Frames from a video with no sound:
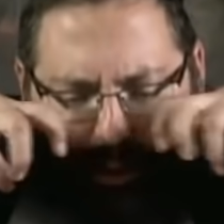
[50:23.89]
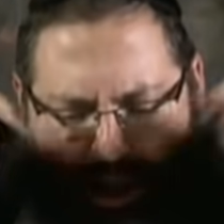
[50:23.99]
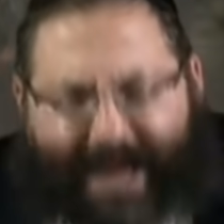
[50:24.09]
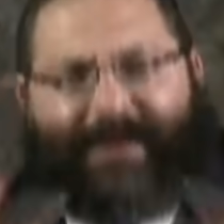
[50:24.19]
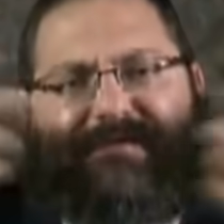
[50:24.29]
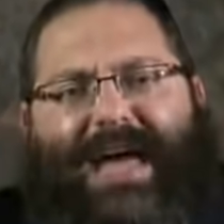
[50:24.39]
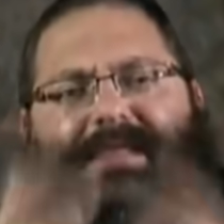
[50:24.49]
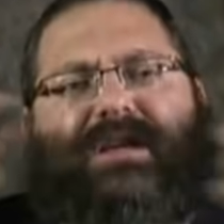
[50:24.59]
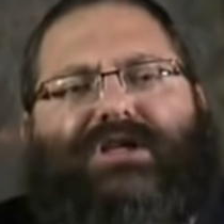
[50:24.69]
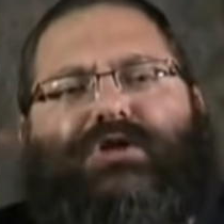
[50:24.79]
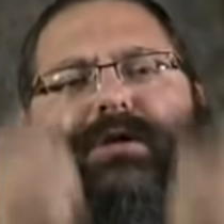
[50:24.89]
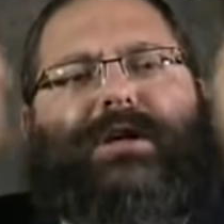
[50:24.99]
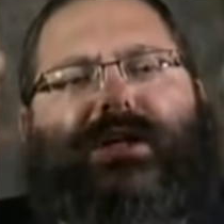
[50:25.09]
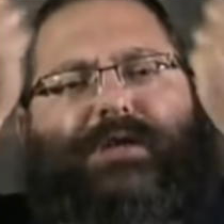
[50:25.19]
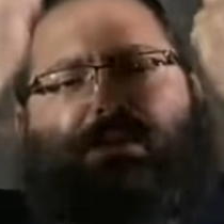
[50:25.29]
reinvented
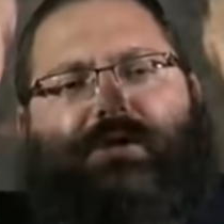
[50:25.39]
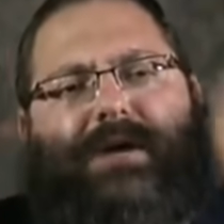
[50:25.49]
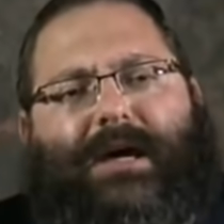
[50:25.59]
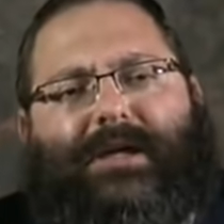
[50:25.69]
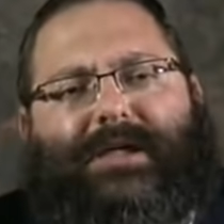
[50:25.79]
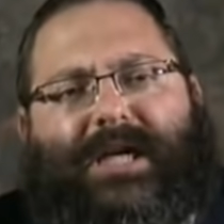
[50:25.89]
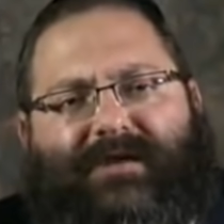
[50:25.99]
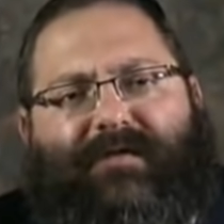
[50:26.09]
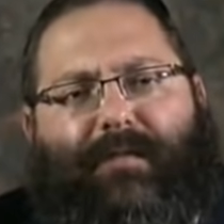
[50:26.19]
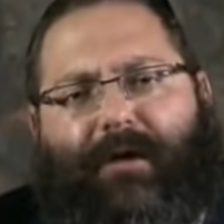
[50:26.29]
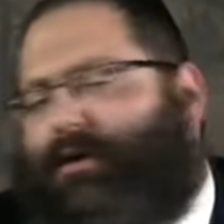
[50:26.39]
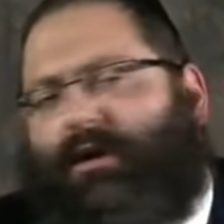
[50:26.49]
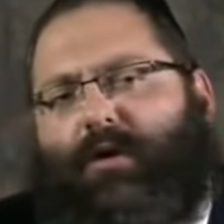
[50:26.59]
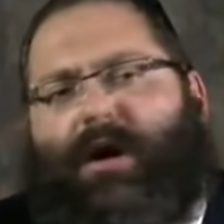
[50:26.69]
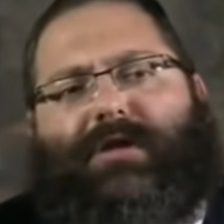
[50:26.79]
Judaism in the United States of
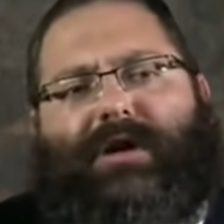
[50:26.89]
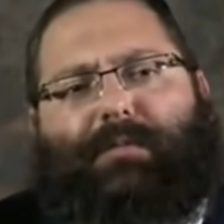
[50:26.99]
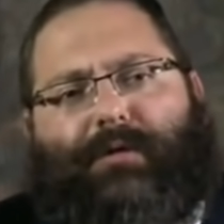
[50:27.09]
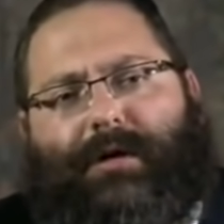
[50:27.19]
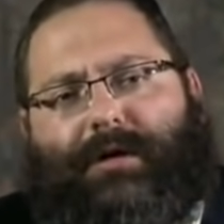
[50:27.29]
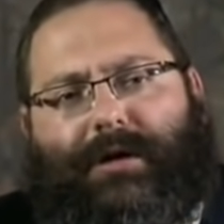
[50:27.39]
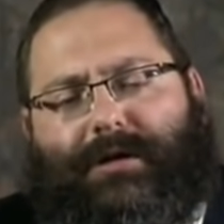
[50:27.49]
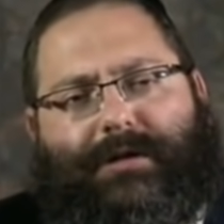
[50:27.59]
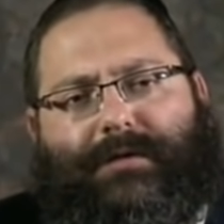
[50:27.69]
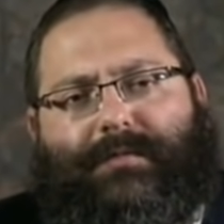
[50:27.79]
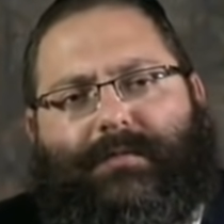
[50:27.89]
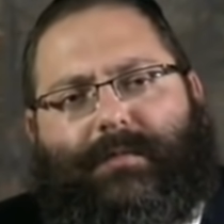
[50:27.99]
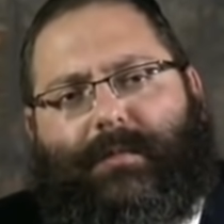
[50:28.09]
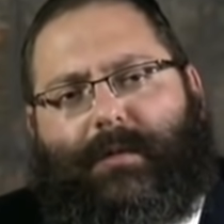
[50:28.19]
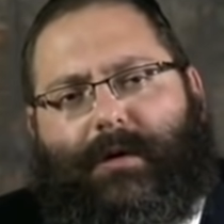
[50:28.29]
America or other communities?
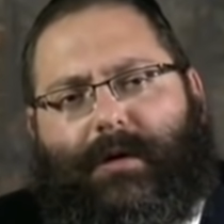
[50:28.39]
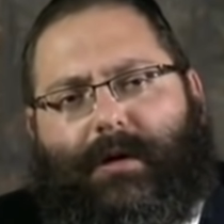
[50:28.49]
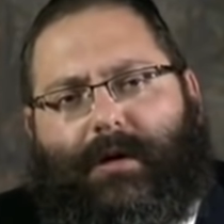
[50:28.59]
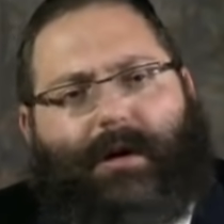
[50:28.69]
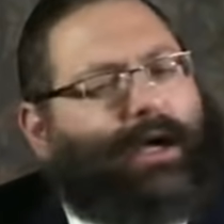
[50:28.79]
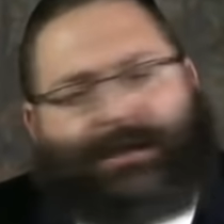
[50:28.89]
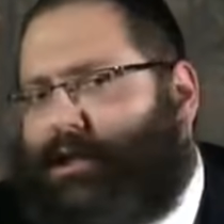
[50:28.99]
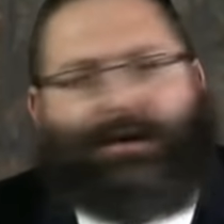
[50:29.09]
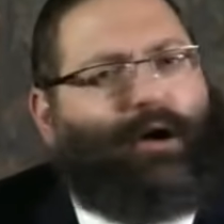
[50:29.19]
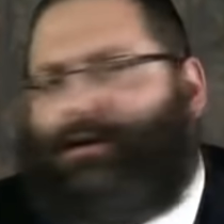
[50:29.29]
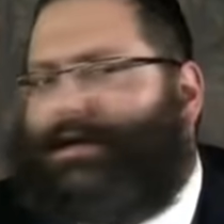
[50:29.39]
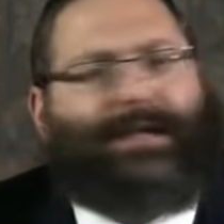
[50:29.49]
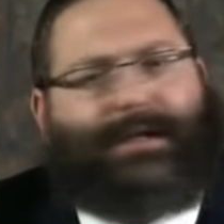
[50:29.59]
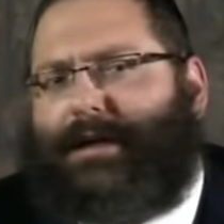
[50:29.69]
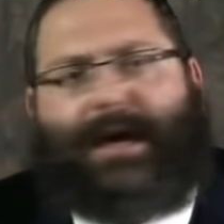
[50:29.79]
I said, no,
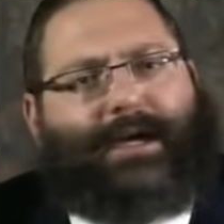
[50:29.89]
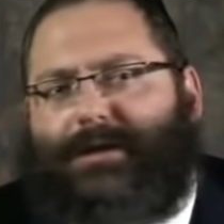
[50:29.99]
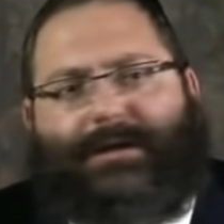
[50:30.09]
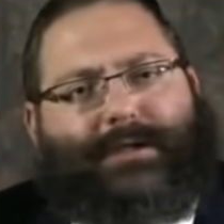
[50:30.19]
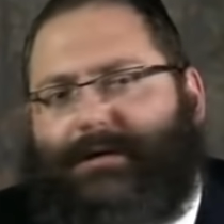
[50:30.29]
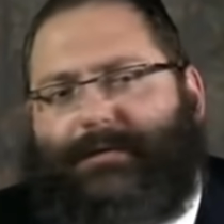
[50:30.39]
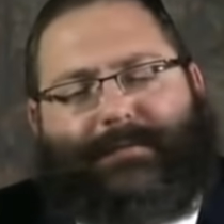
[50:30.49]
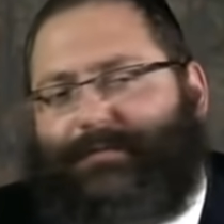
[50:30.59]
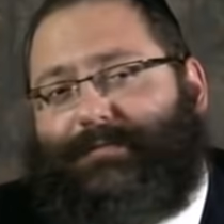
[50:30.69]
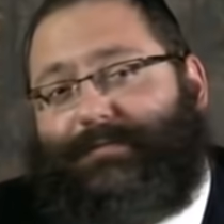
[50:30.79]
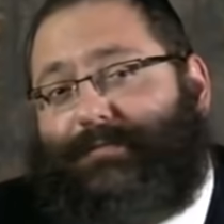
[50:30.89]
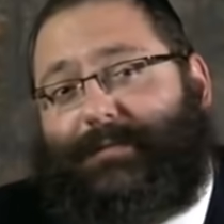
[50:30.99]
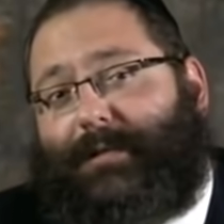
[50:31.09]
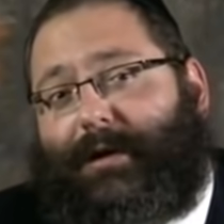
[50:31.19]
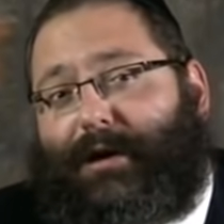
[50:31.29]
that's not the case.
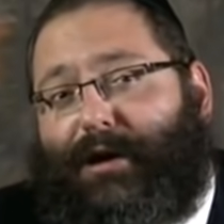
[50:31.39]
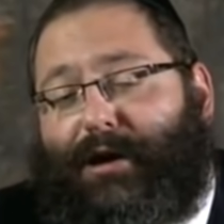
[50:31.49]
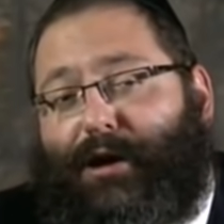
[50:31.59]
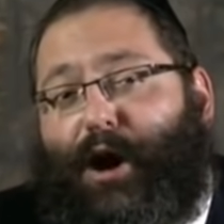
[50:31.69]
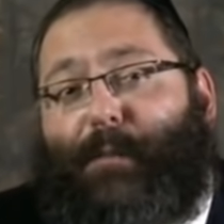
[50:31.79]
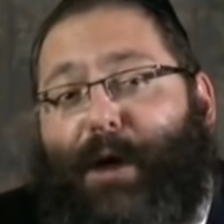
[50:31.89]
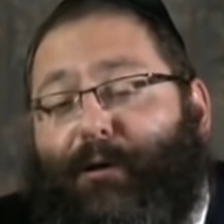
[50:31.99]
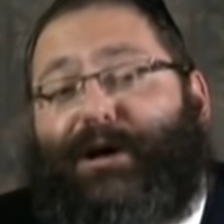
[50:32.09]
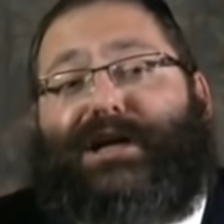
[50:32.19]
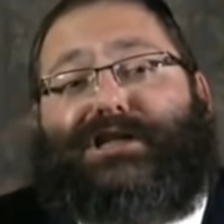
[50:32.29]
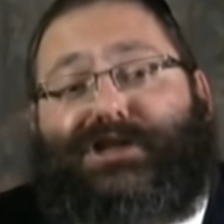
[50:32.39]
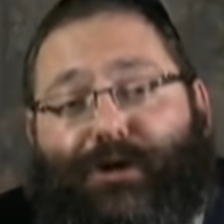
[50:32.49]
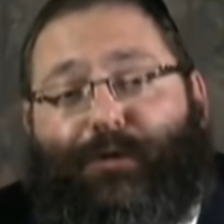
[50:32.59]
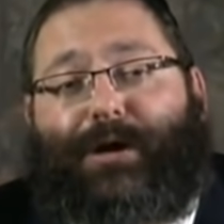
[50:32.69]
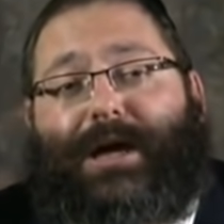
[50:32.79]
American
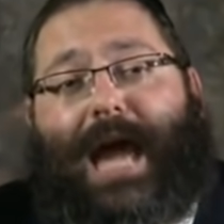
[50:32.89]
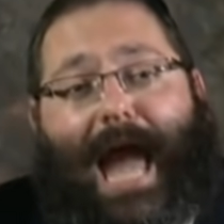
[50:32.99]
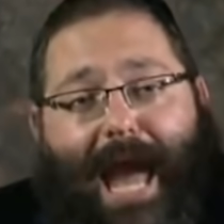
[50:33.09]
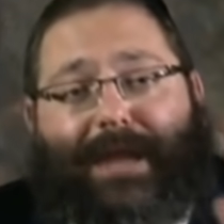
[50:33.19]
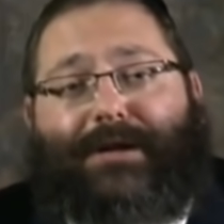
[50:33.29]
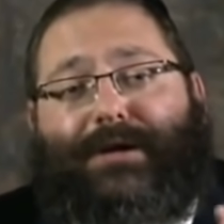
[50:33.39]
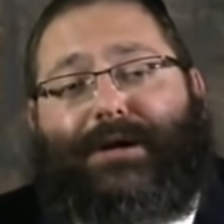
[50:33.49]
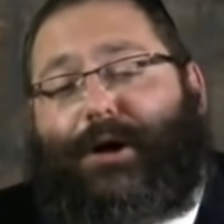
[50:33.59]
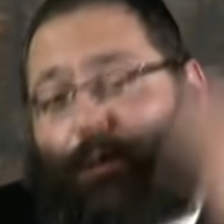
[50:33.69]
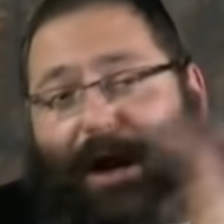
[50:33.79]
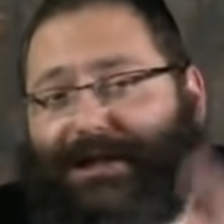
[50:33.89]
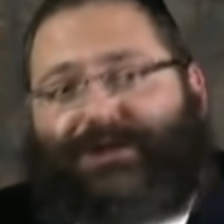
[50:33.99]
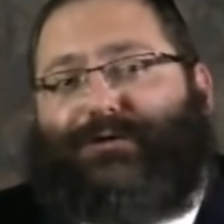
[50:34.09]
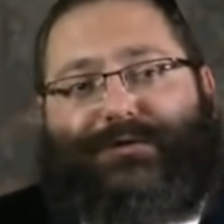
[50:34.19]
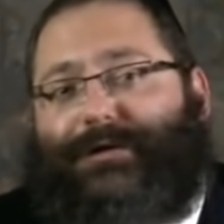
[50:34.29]
Jewry had great
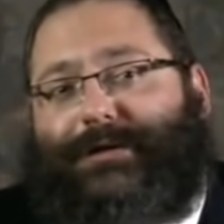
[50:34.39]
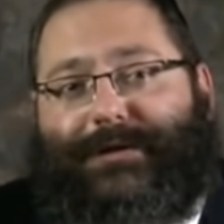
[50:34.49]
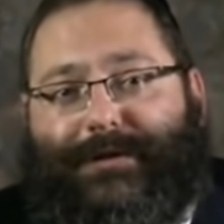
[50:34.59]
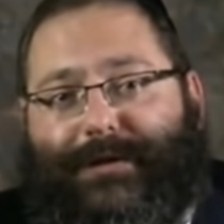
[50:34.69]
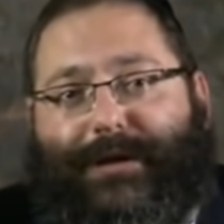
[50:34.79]
Jews.